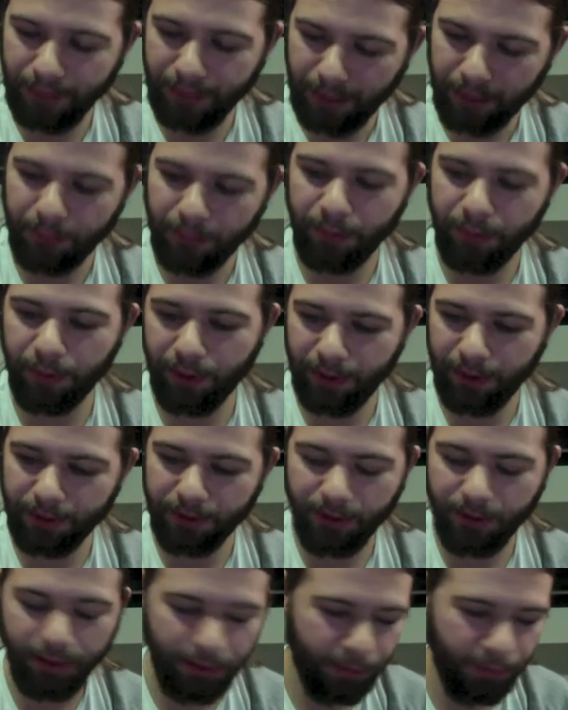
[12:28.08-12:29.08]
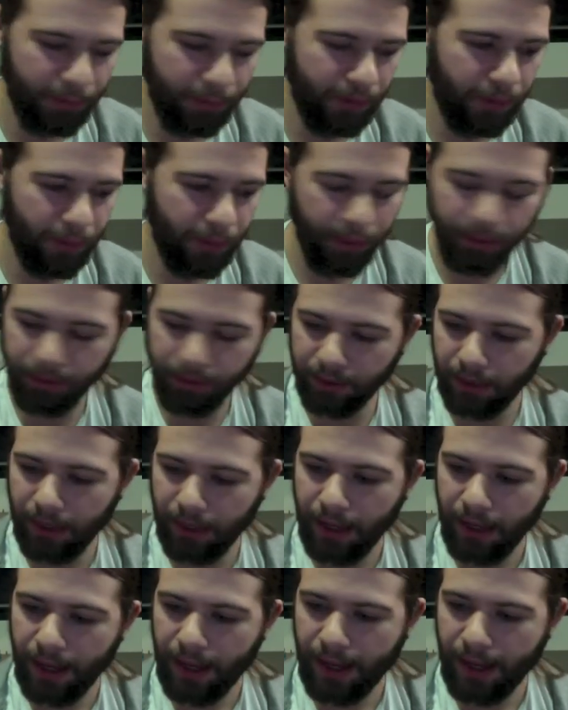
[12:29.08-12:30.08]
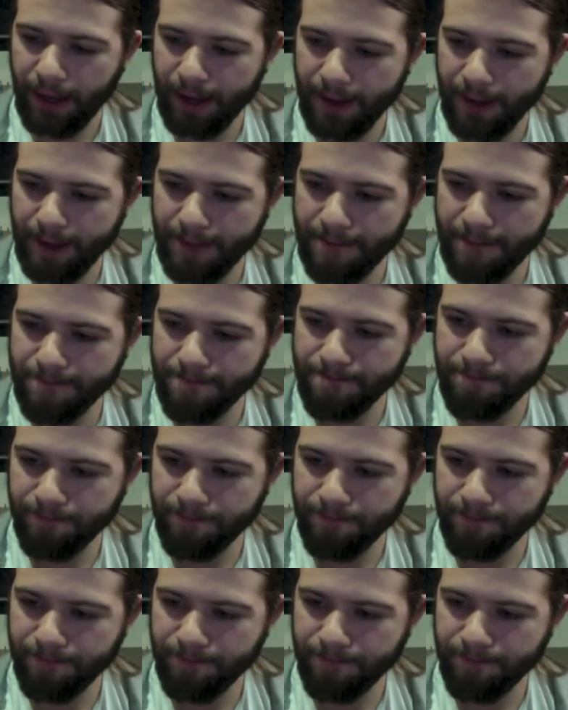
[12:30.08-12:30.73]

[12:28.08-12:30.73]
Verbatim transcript: but that's to do with the build. Um,